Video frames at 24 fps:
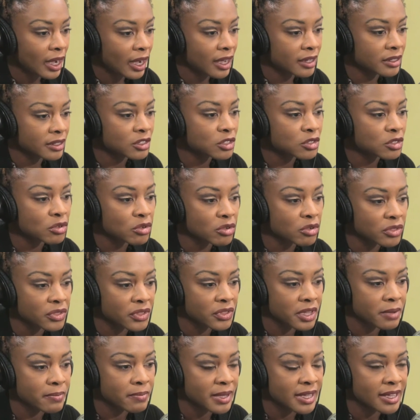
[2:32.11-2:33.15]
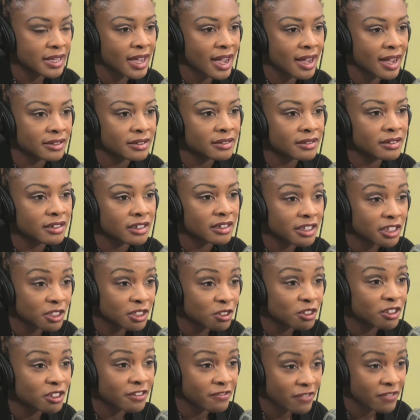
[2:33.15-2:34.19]
and so they began to look
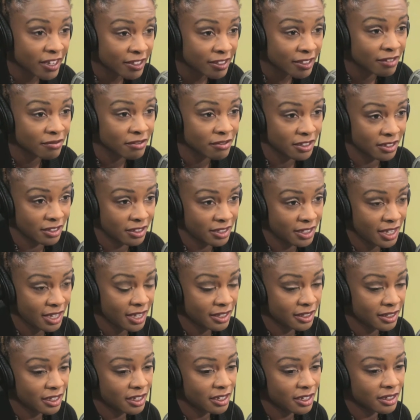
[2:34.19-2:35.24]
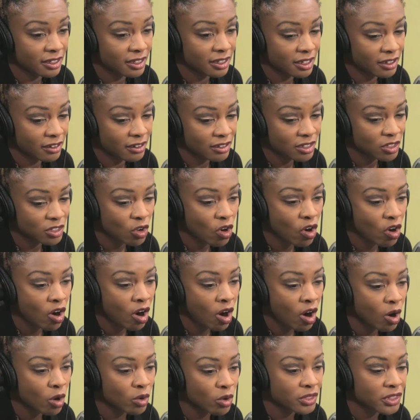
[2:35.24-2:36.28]
into the festivals and they, they saw
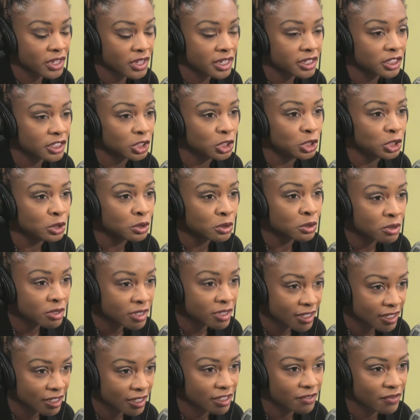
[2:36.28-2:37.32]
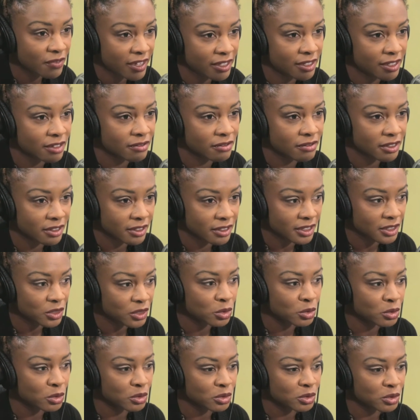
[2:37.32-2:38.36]
how they could use these festivals
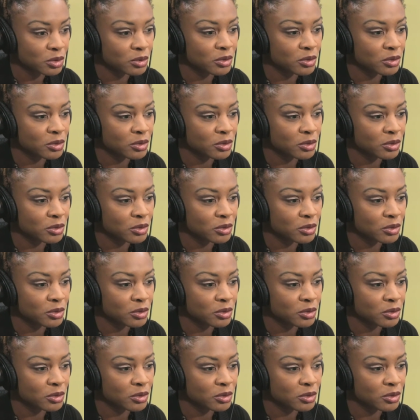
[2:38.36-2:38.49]
to,